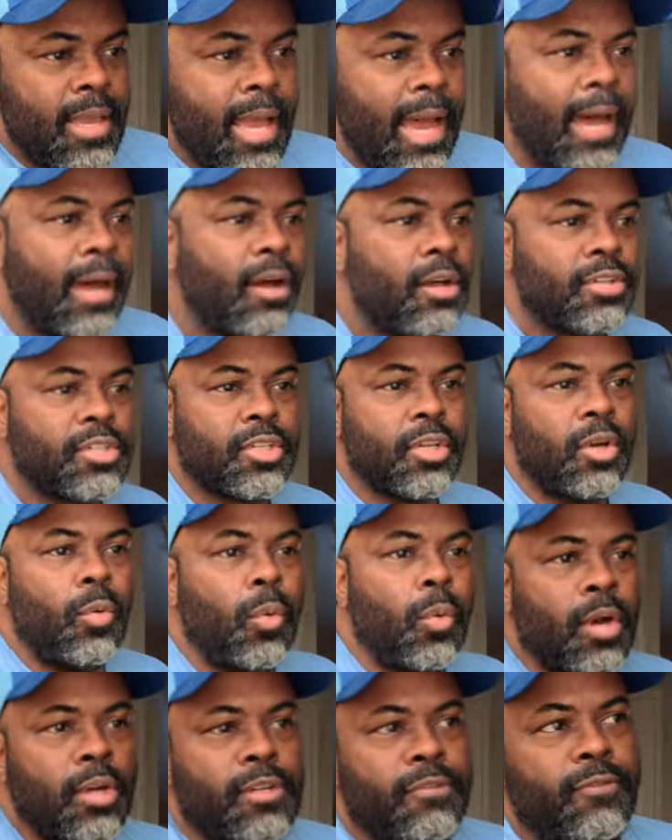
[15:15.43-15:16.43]
I also
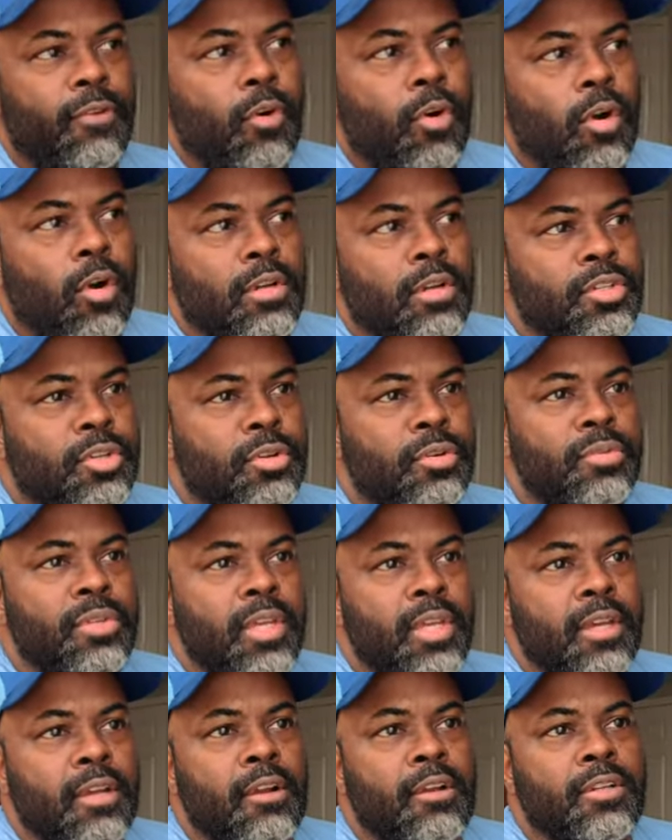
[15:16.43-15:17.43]
worked for two
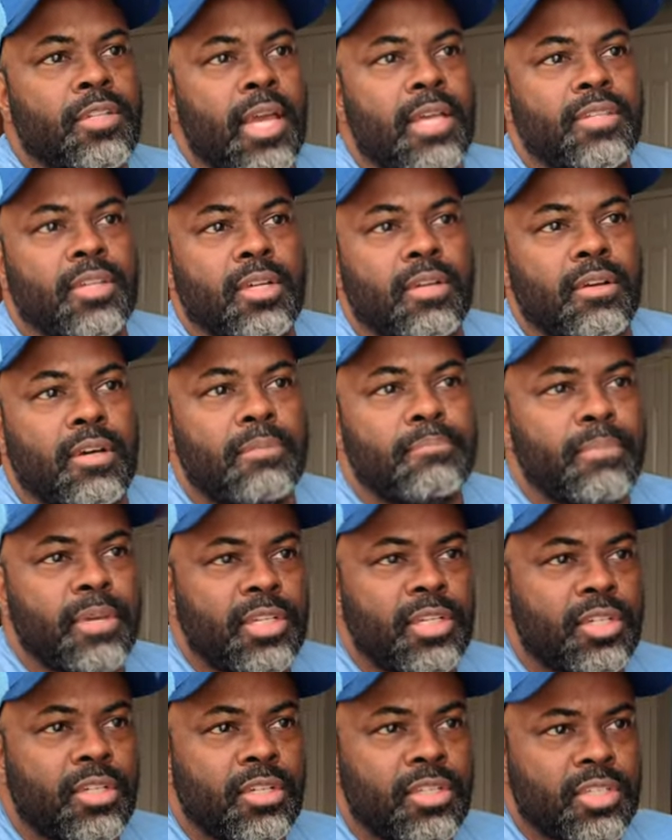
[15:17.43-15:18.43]
years as a
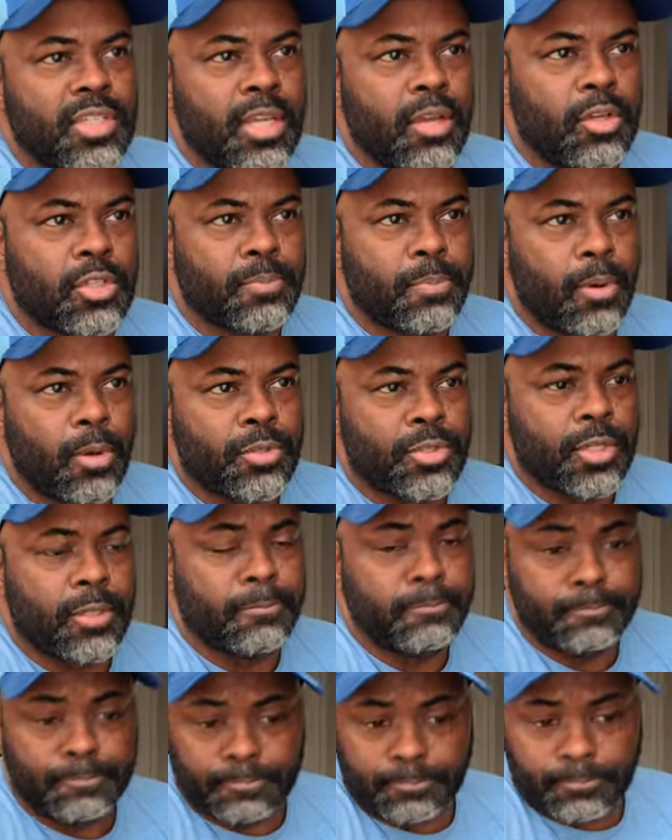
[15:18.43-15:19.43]
commission
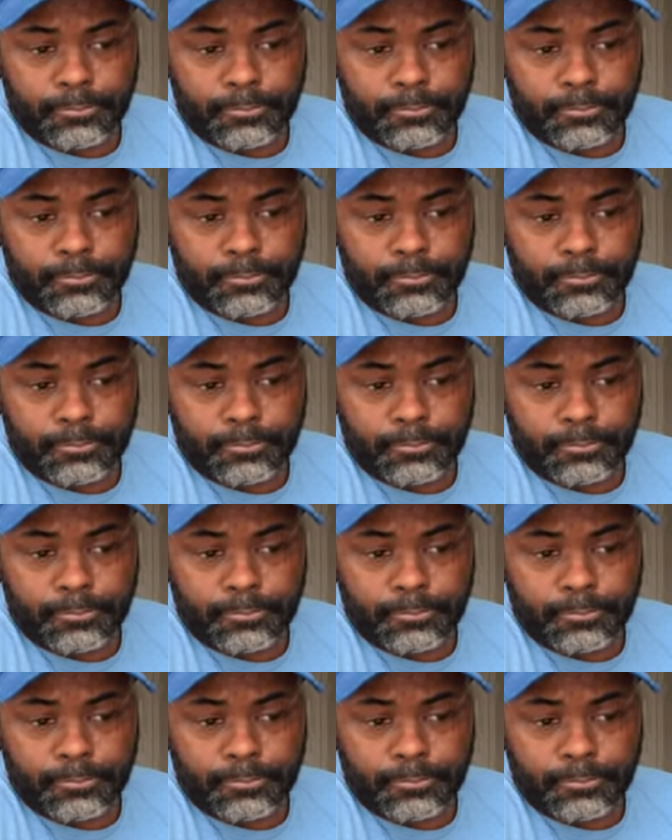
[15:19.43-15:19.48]
salesperson